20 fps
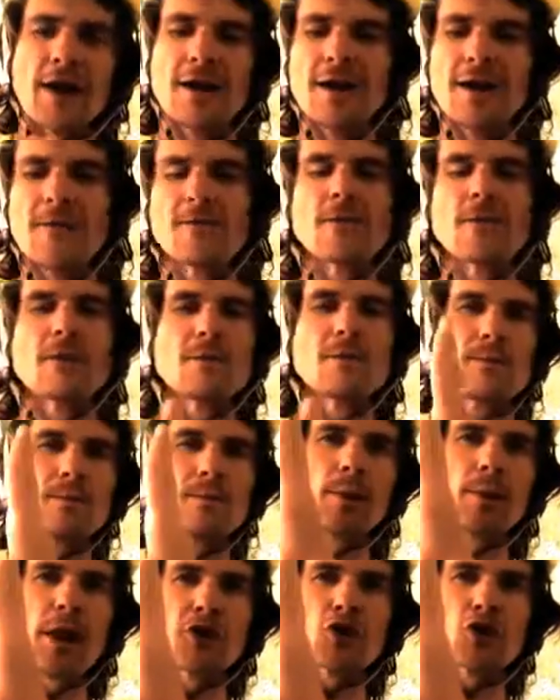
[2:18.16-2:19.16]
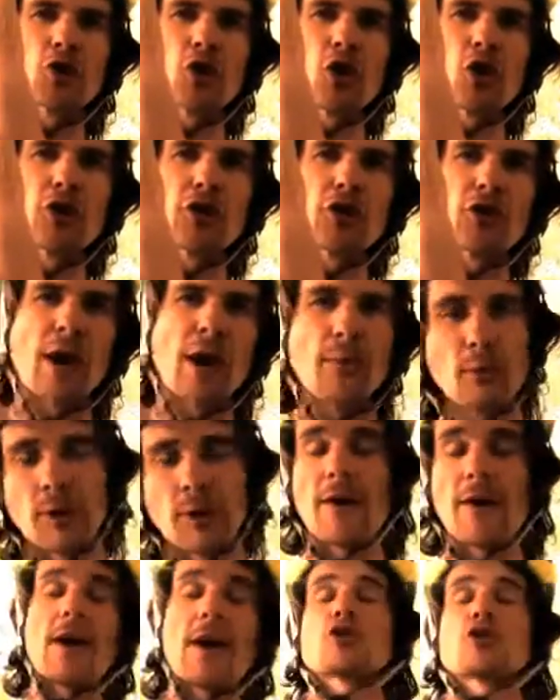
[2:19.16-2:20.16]
Blood sugar goes up. We get that sugar
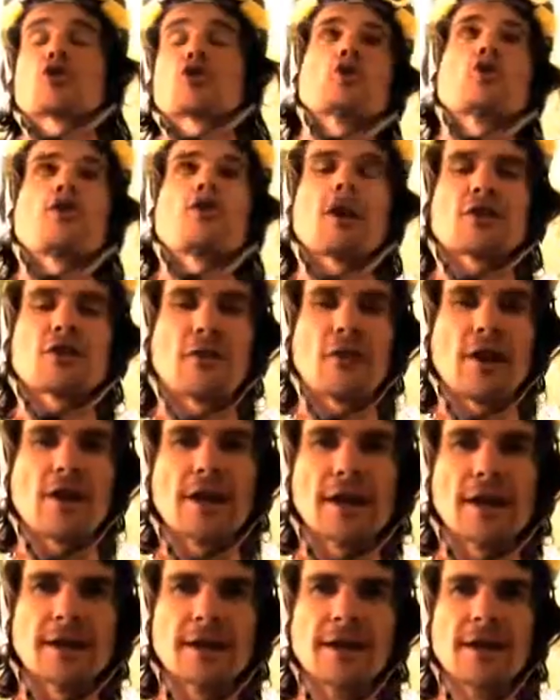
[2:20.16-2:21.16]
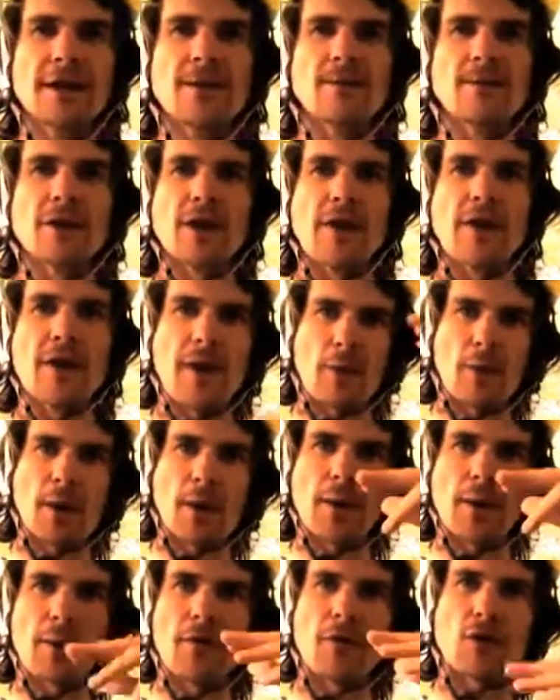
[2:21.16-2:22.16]
rush feeling. And then we get a bit of a
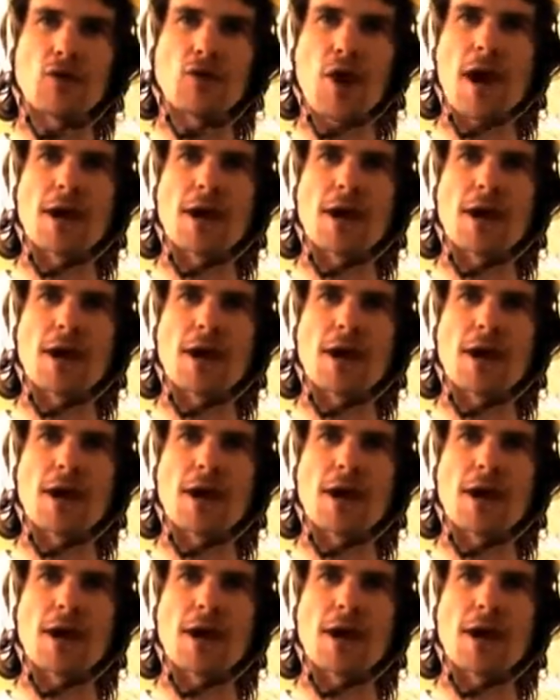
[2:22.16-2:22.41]
crash. So people